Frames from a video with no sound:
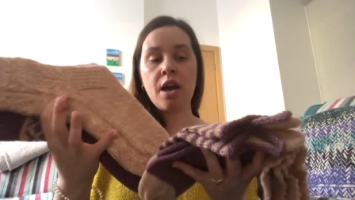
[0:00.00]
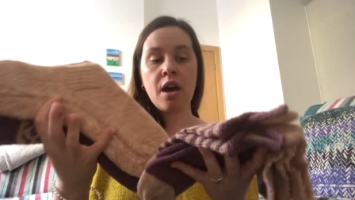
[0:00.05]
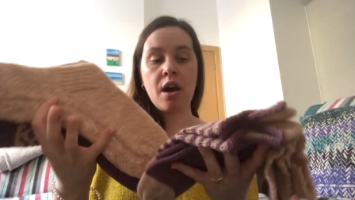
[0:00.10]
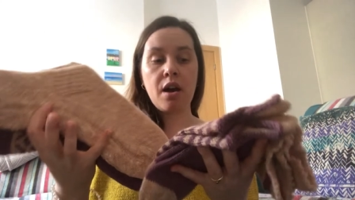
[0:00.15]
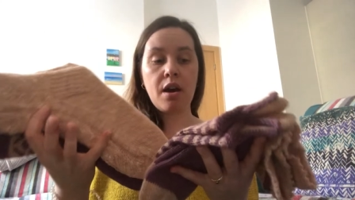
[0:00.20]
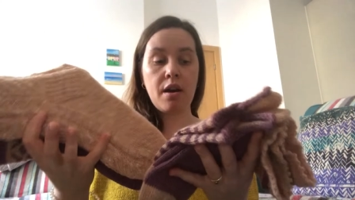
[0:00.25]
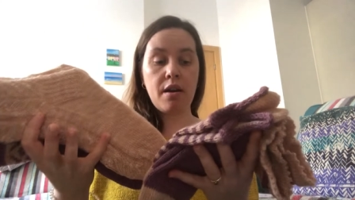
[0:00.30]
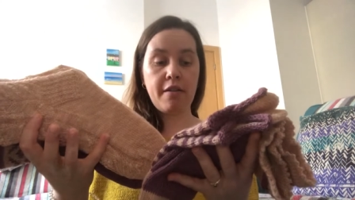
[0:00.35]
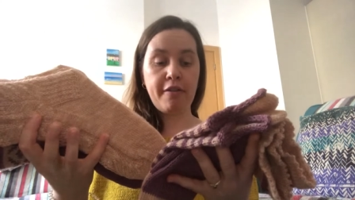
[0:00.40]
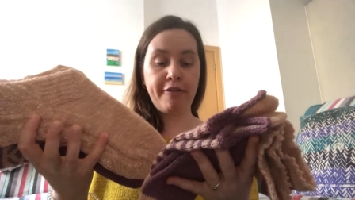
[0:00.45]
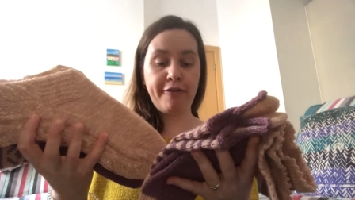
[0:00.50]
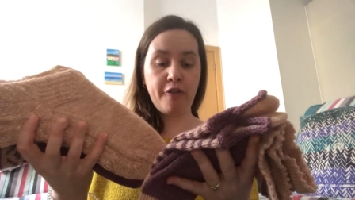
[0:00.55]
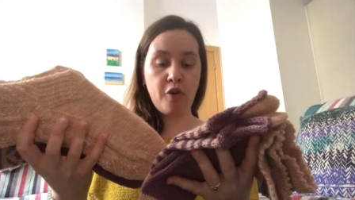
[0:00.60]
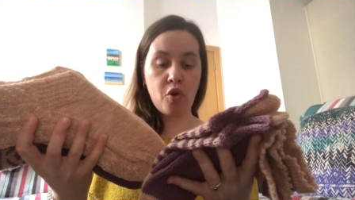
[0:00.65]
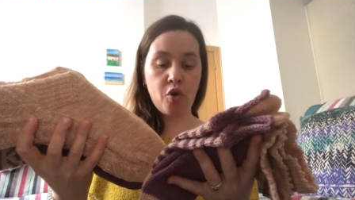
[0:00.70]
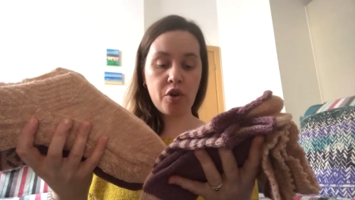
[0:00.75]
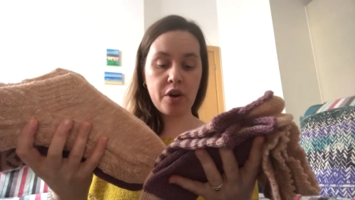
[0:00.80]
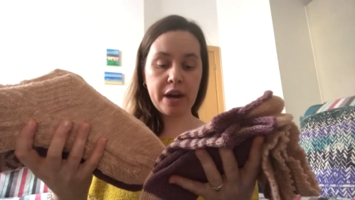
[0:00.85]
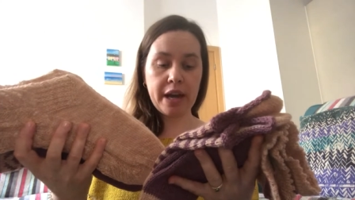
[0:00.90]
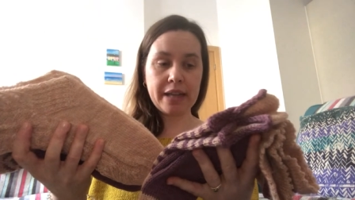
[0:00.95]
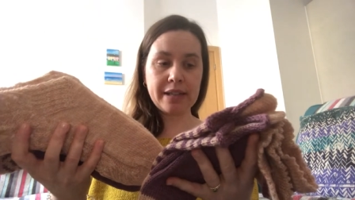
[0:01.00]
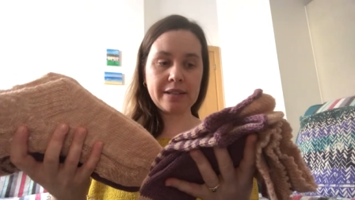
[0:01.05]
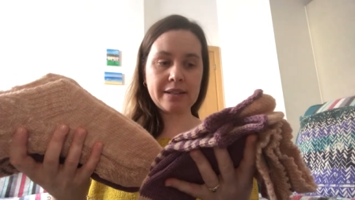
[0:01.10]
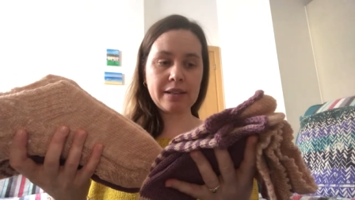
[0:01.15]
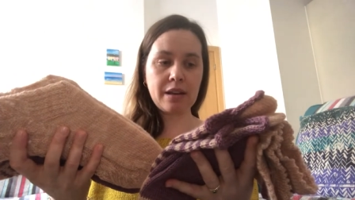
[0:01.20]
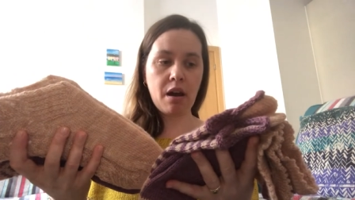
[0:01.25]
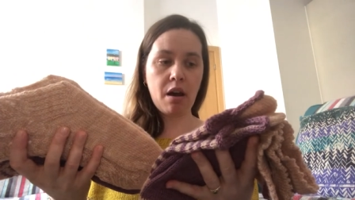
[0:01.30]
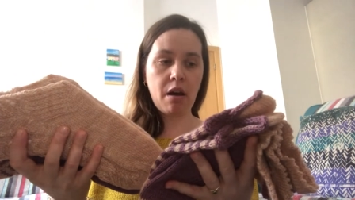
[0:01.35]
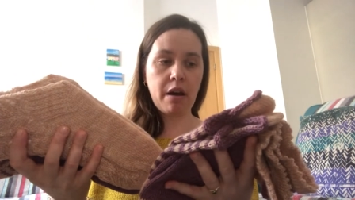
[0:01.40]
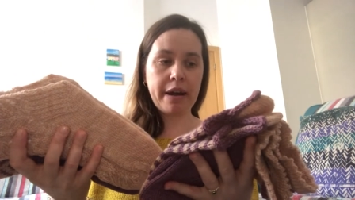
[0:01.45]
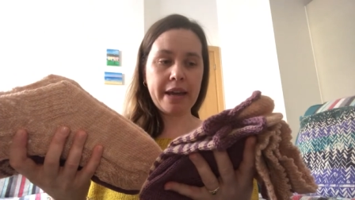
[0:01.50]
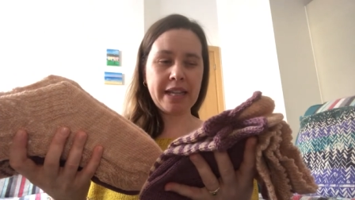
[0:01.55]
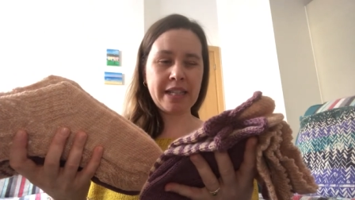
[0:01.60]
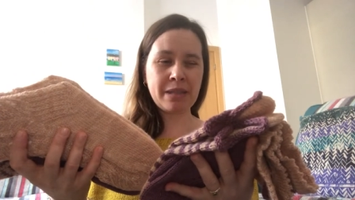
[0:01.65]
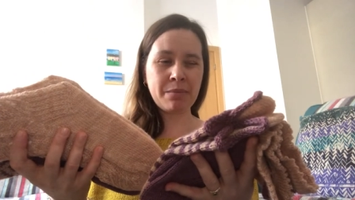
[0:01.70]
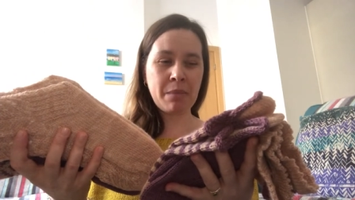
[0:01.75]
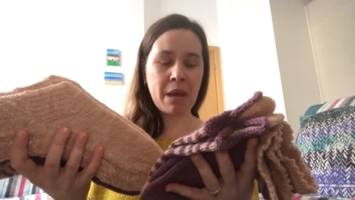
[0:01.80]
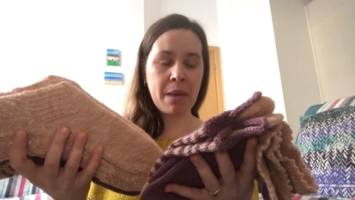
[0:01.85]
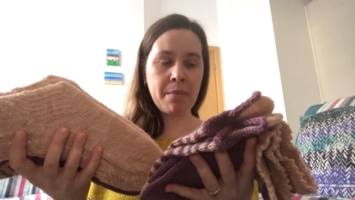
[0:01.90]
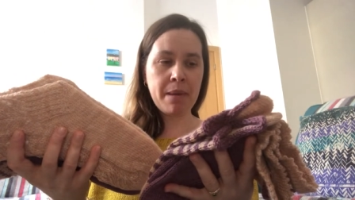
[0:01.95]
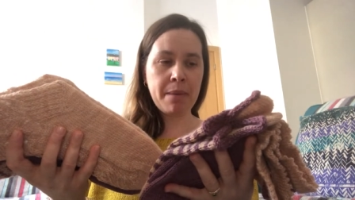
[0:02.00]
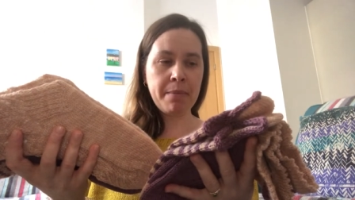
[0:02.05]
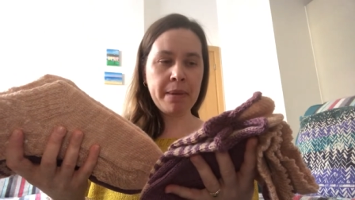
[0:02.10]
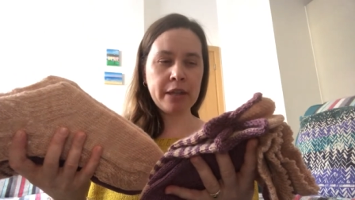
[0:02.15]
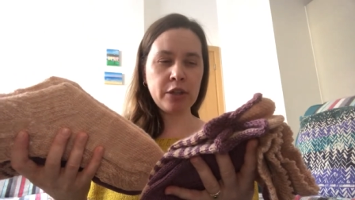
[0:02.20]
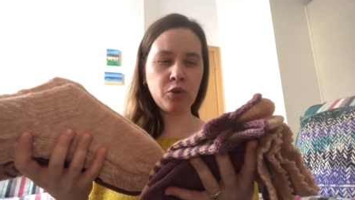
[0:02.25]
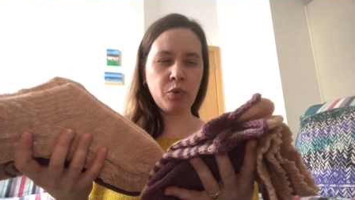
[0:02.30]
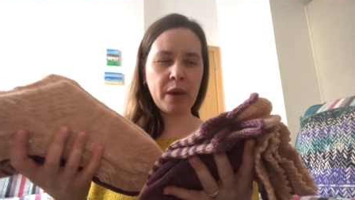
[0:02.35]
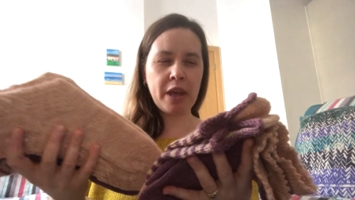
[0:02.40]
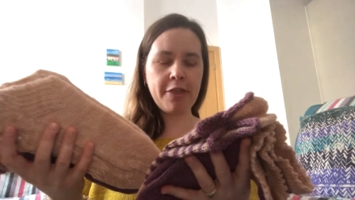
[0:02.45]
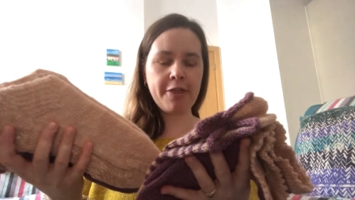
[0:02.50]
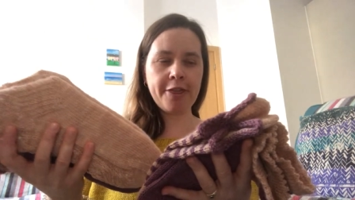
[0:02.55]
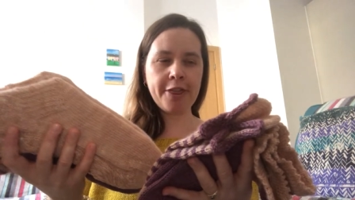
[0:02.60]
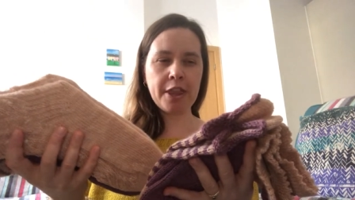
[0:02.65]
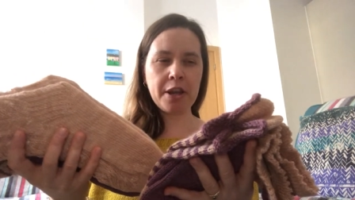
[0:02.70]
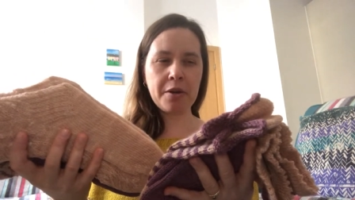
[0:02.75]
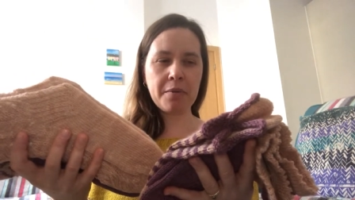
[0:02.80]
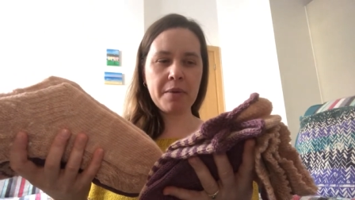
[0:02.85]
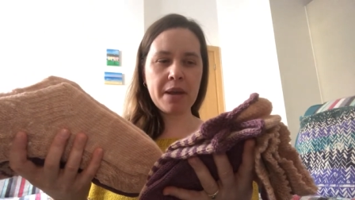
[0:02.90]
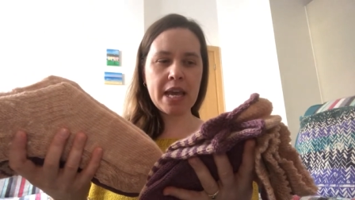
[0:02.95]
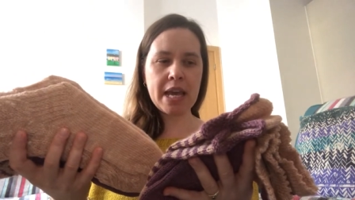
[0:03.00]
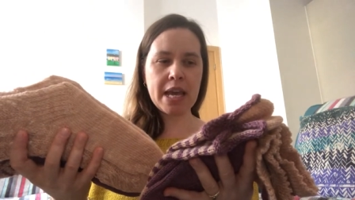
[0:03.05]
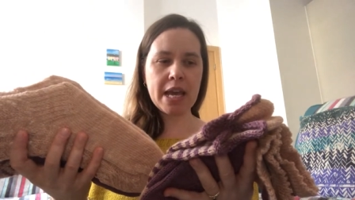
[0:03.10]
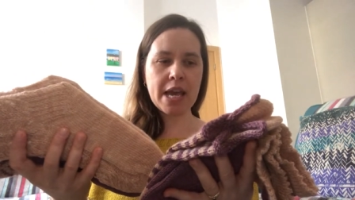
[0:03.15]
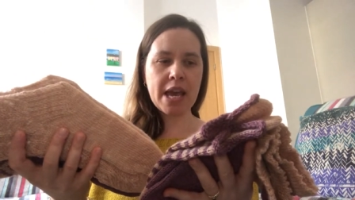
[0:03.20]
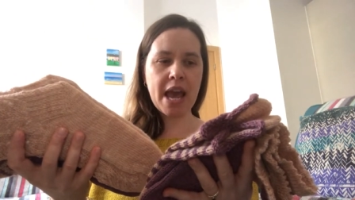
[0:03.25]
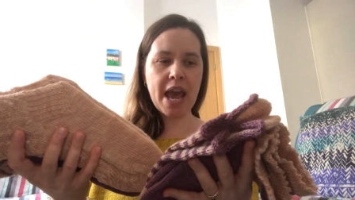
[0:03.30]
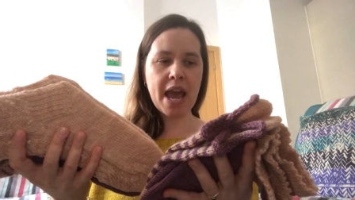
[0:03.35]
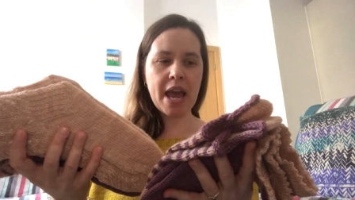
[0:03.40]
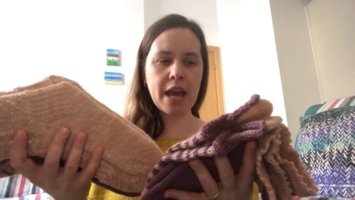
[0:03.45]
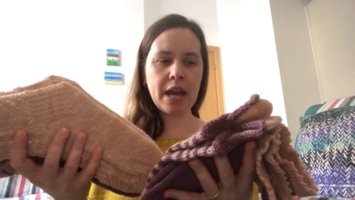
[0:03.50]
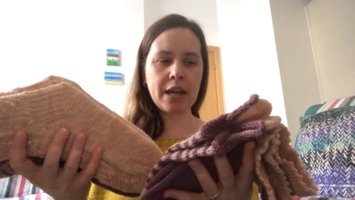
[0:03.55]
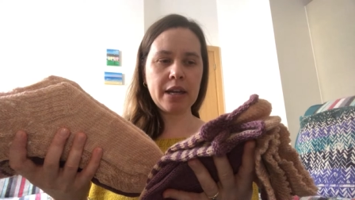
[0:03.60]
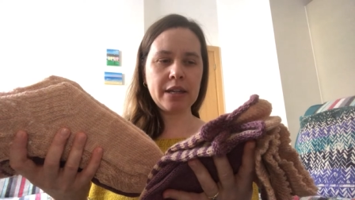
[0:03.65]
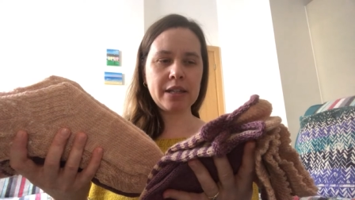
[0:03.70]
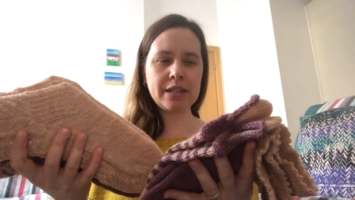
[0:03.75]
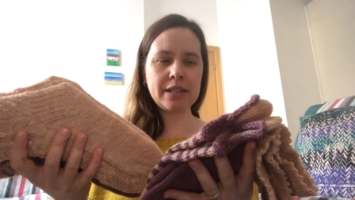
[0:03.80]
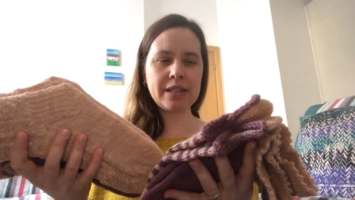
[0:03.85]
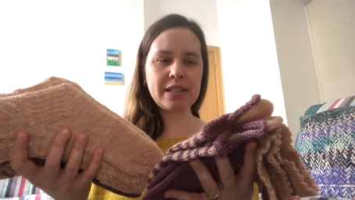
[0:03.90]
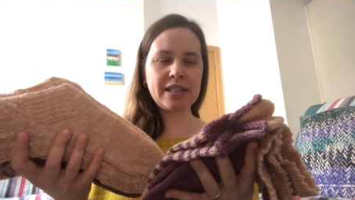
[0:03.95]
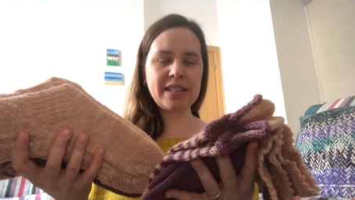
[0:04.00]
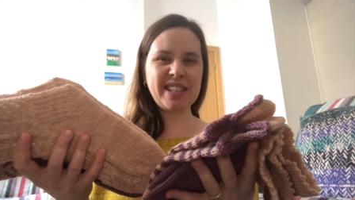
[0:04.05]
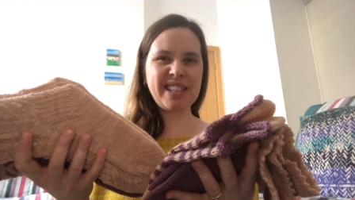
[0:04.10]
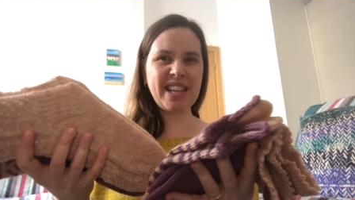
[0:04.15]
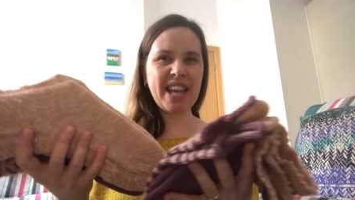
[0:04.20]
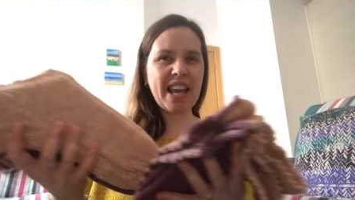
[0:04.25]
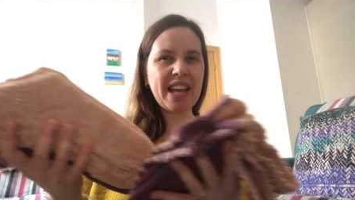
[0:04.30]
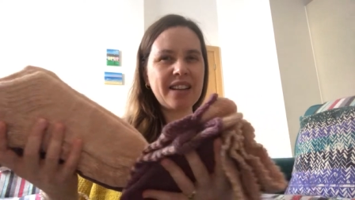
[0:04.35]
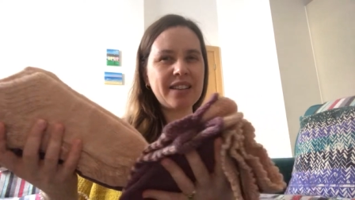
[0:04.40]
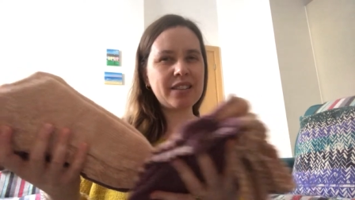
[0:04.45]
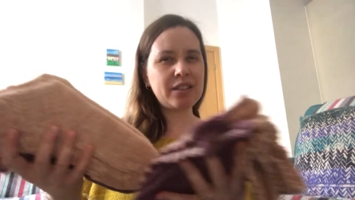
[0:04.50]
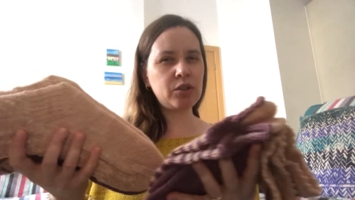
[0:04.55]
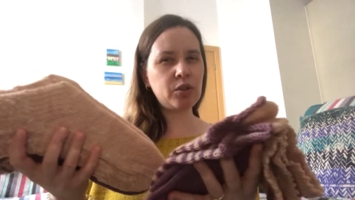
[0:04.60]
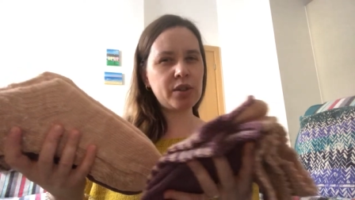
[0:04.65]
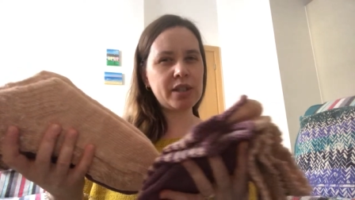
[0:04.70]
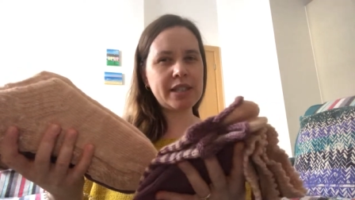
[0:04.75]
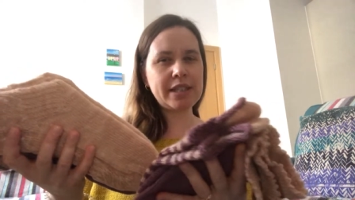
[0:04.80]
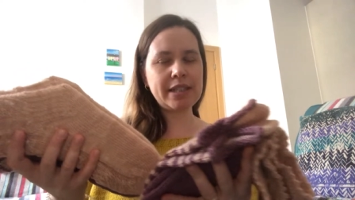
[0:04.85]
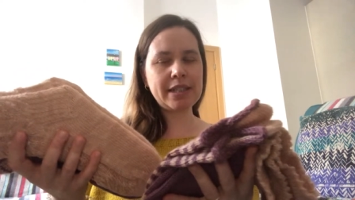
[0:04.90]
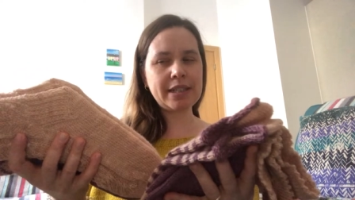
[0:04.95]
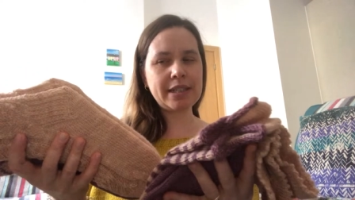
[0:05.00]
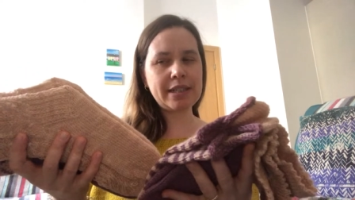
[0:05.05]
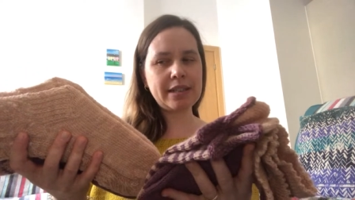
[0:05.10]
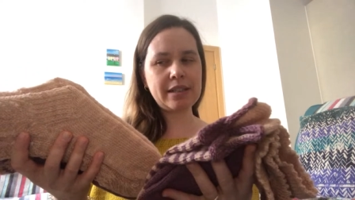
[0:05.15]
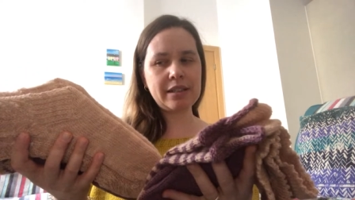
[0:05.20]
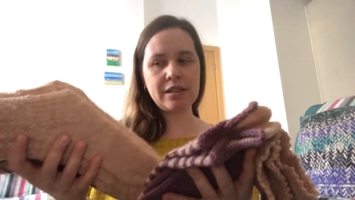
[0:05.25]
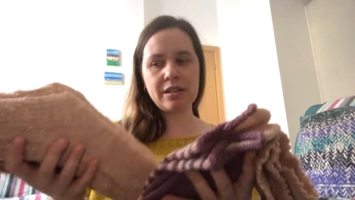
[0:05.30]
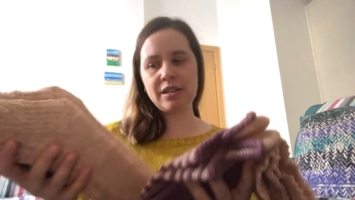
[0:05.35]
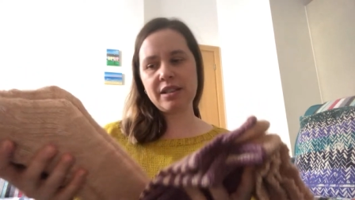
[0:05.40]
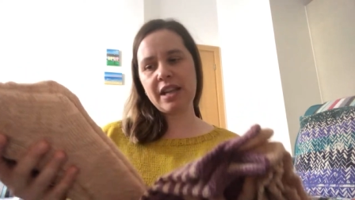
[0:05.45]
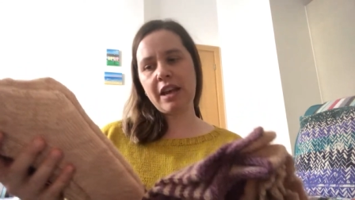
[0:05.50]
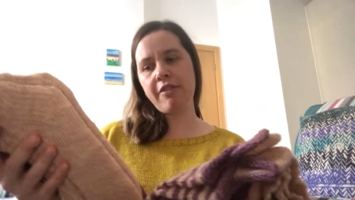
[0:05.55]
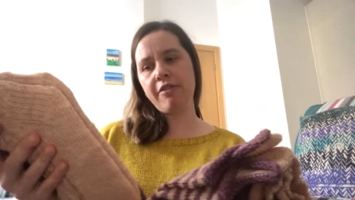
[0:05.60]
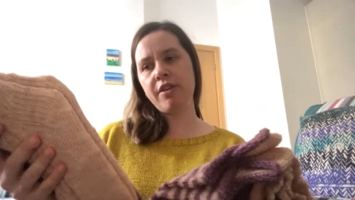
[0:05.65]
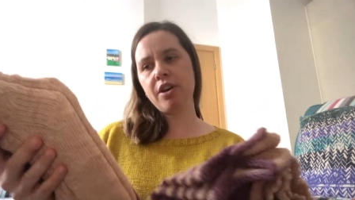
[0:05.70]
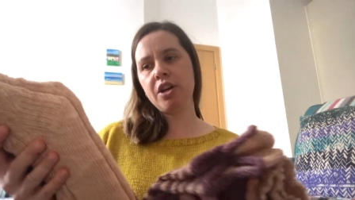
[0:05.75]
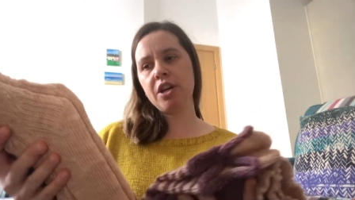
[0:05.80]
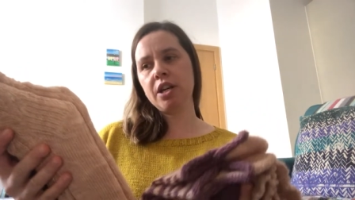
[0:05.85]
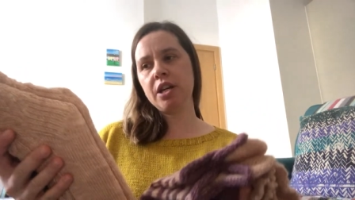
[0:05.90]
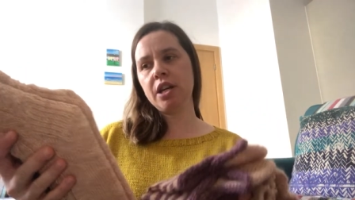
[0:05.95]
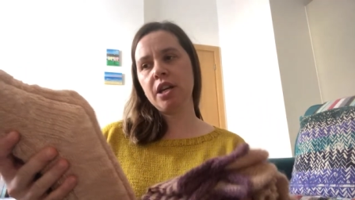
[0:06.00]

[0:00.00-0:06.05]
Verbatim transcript: uh, for a size maybe between three and six or seven,